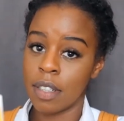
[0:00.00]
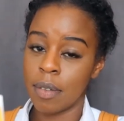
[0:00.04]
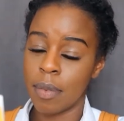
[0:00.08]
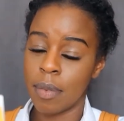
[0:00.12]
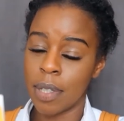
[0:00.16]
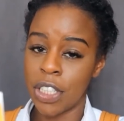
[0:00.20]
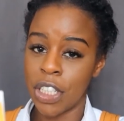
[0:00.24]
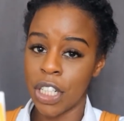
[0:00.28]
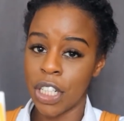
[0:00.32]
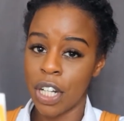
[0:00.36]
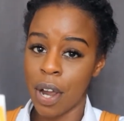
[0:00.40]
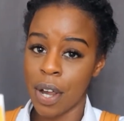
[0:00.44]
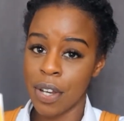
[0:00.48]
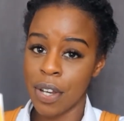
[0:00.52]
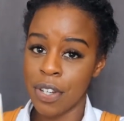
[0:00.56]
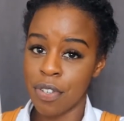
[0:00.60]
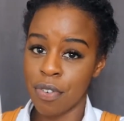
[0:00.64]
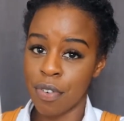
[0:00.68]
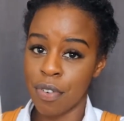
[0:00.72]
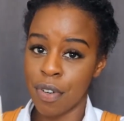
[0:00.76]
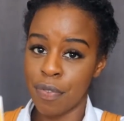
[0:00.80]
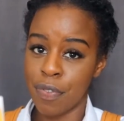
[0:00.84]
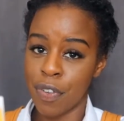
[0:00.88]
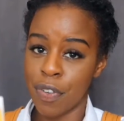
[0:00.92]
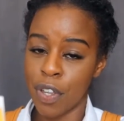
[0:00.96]
Was she going
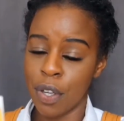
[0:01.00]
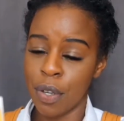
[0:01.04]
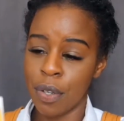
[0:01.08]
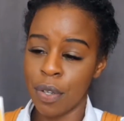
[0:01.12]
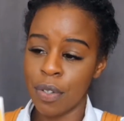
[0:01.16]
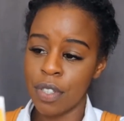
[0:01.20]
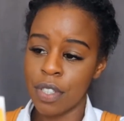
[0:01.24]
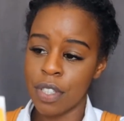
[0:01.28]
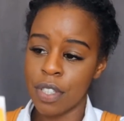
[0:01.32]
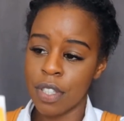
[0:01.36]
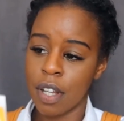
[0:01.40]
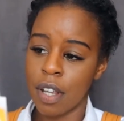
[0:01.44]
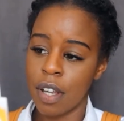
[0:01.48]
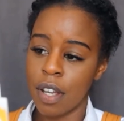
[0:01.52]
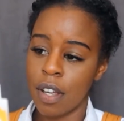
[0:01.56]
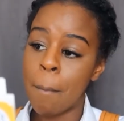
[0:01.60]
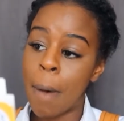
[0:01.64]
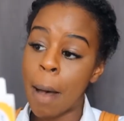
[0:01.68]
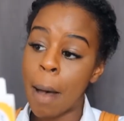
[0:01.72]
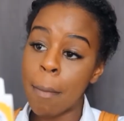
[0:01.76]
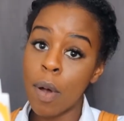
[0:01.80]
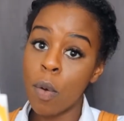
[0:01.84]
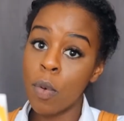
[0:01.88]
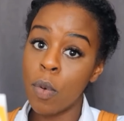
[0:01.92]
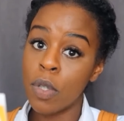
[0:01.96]
to refuse?
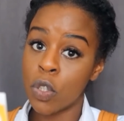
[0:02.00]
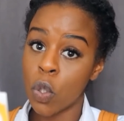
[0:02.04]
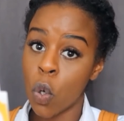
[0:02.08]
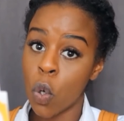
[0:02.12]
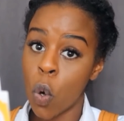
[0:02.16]
Mama was